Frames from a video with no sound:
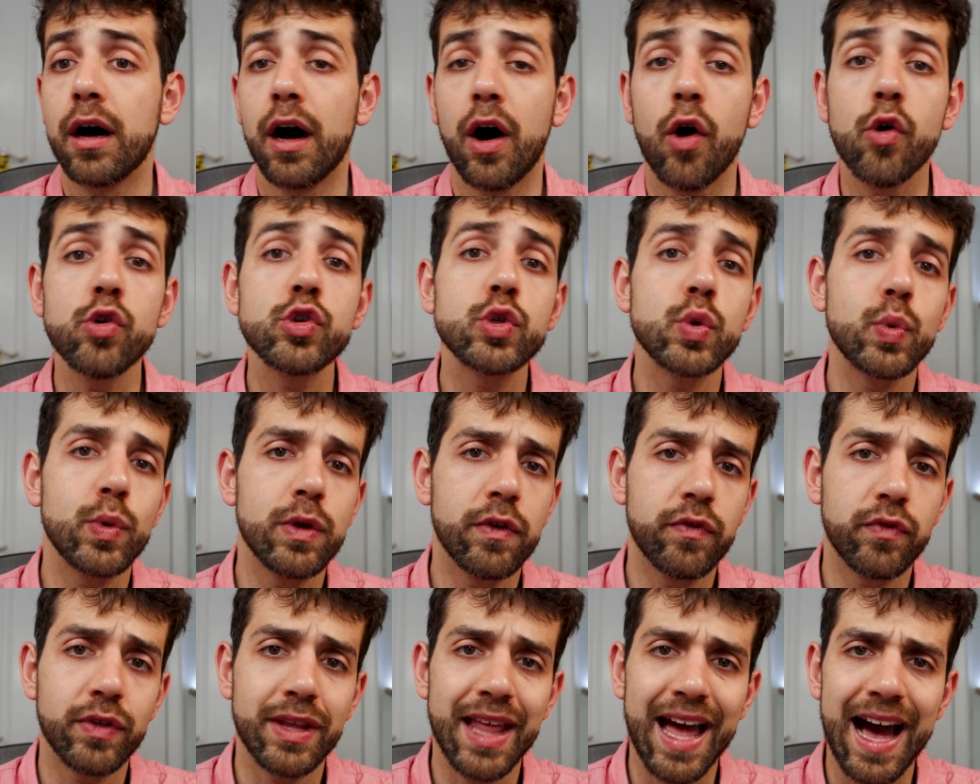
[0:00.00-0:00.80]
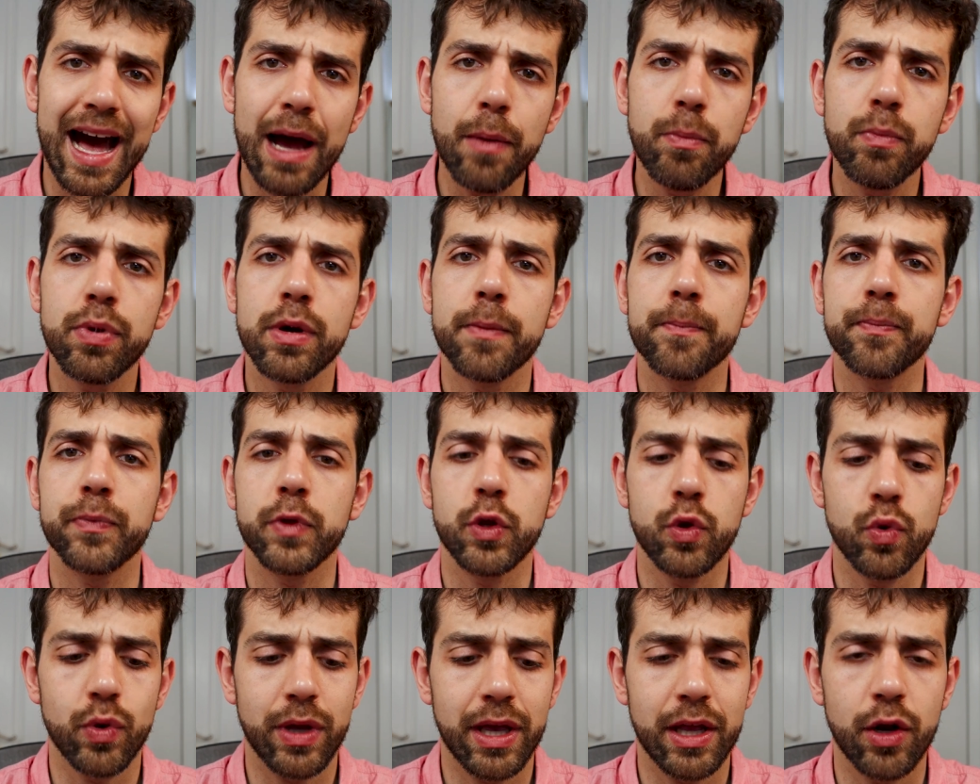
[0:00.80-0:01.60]
Also, with the app,
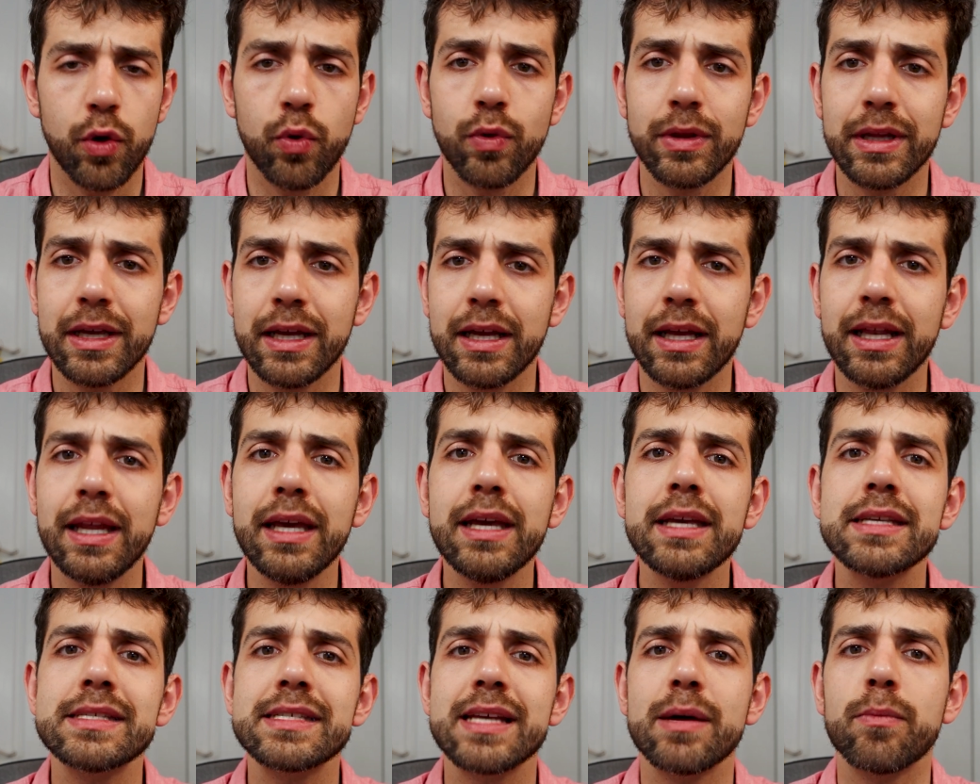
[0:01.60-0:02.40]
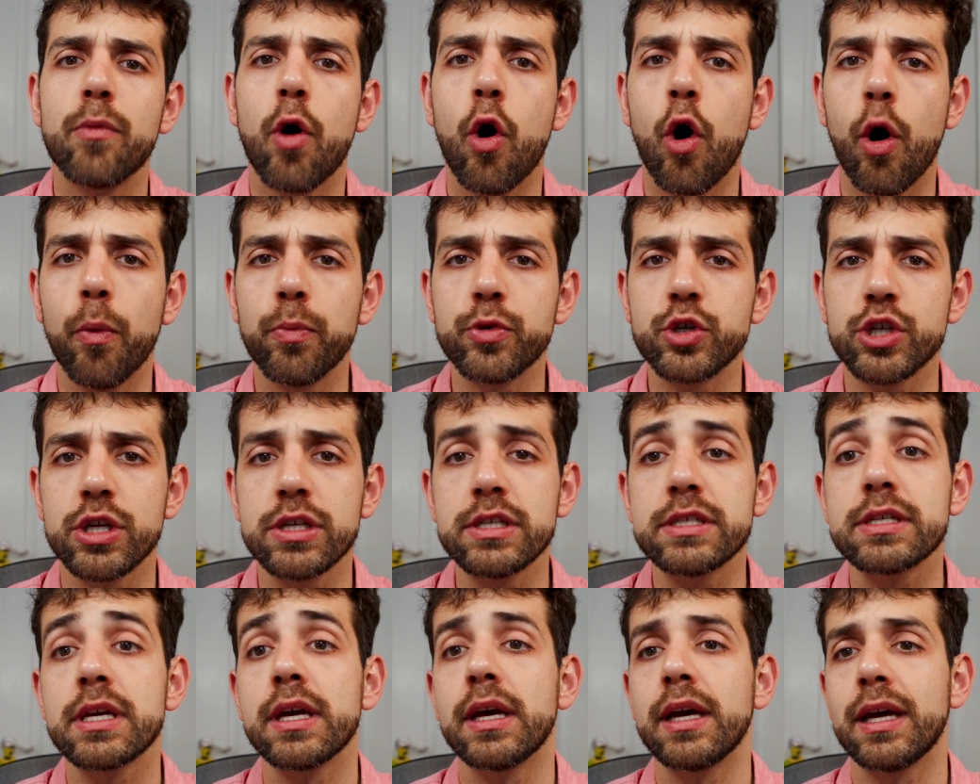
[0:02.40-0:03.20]
you can only click some
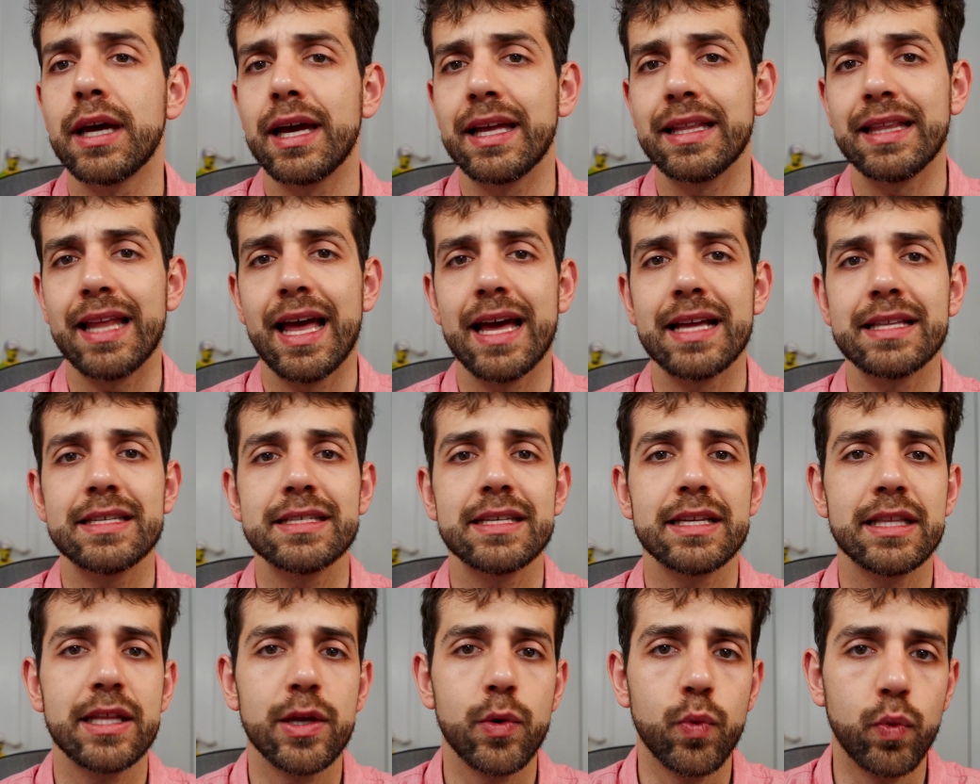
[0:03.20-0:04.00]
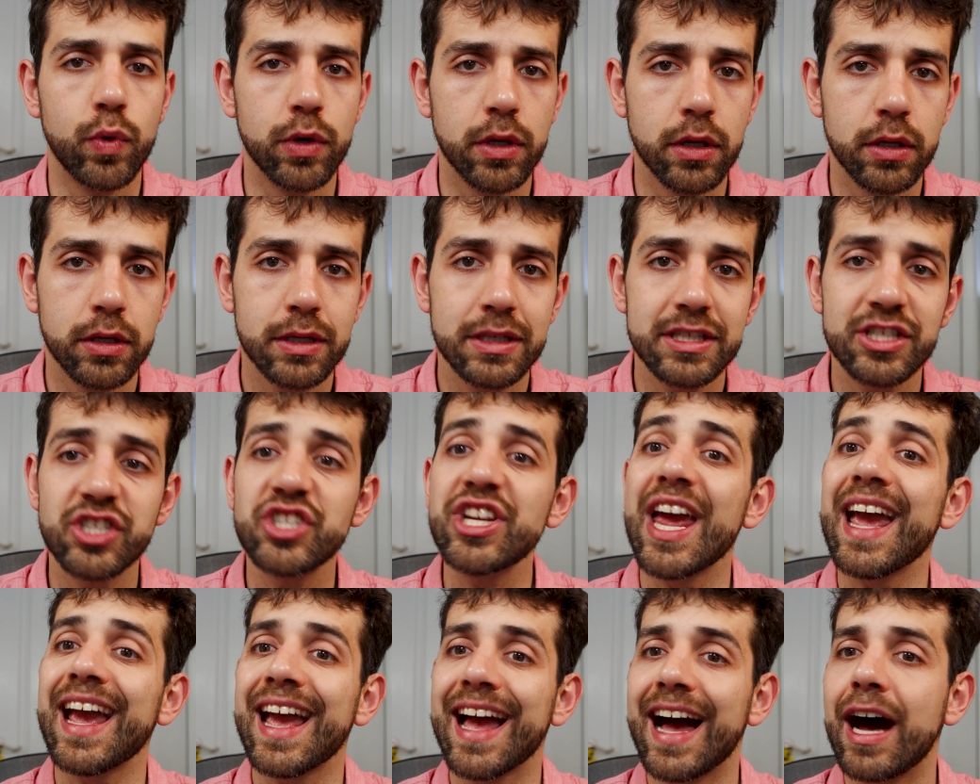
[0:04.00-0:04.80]
options and that they will
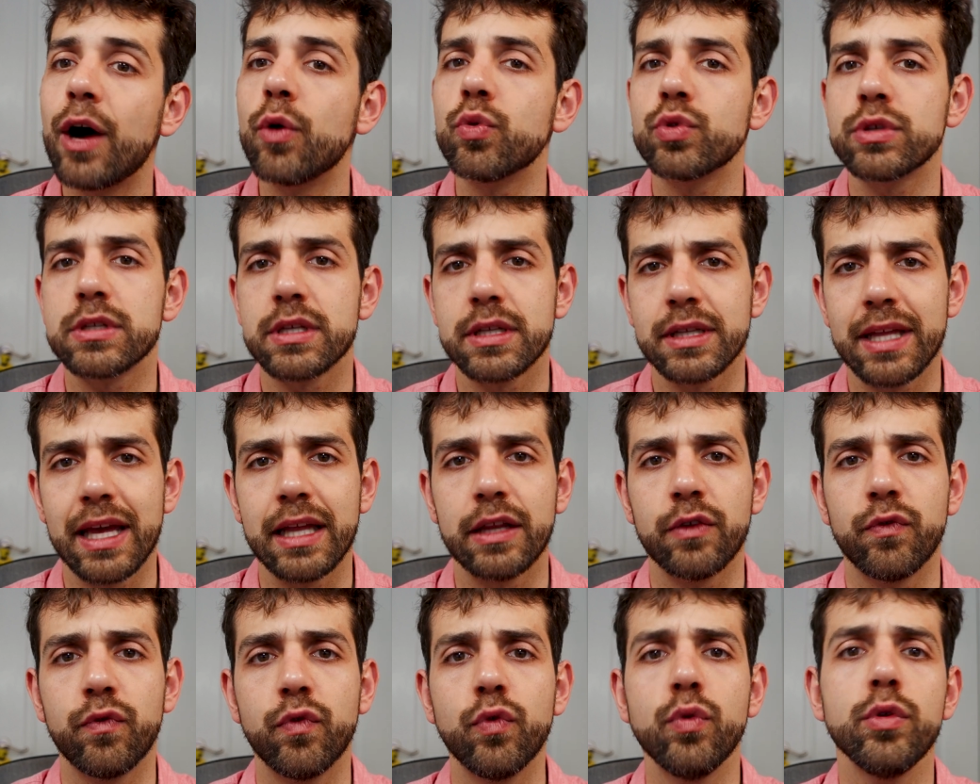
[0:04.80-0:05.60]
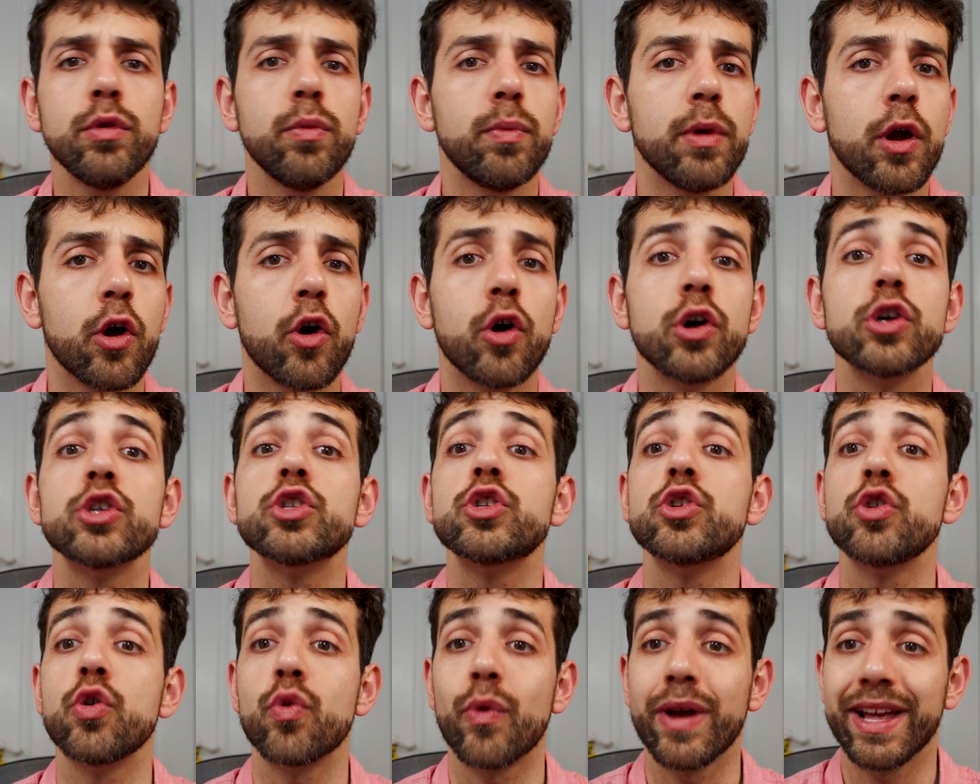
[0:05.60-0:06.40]
check out that food
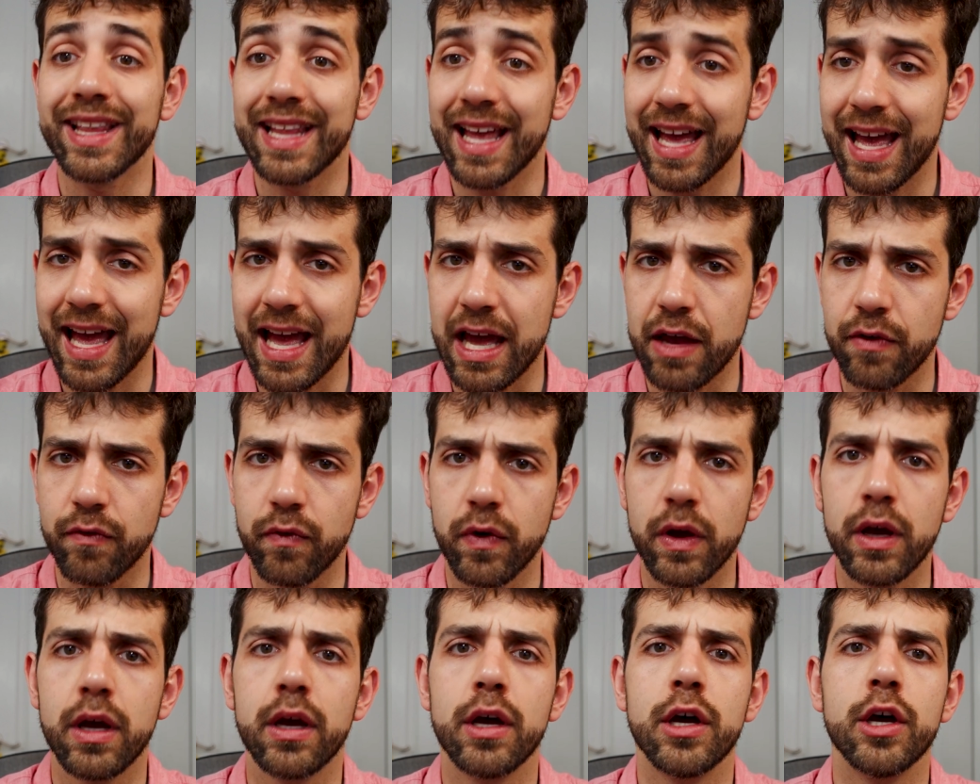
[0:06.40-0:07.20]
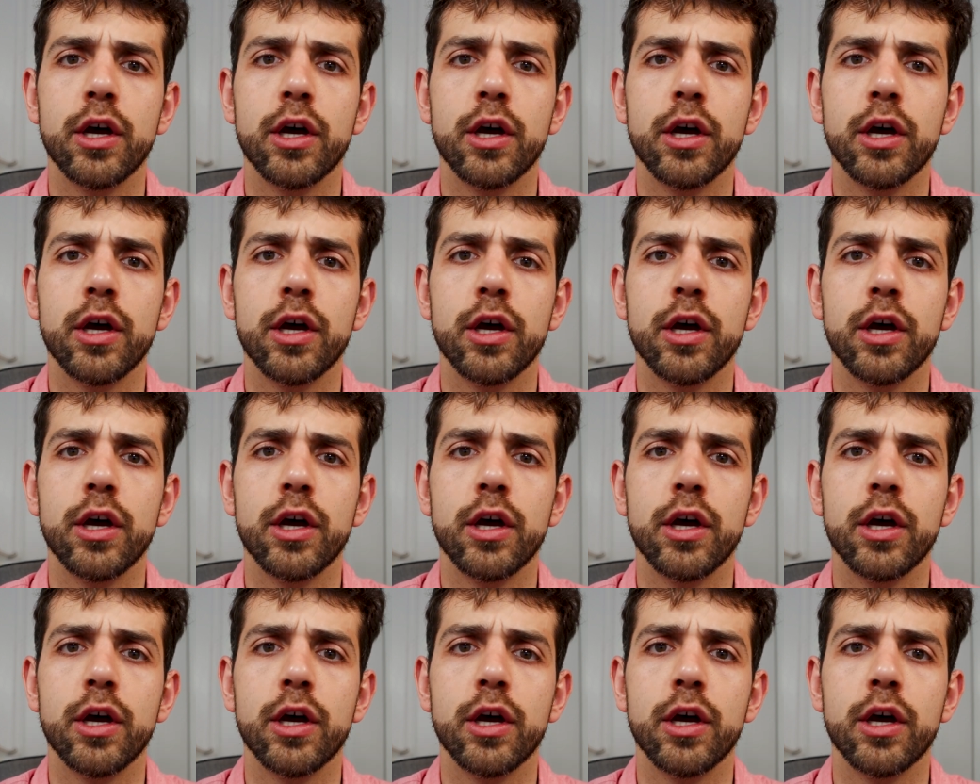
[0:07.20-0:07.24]
because you already have.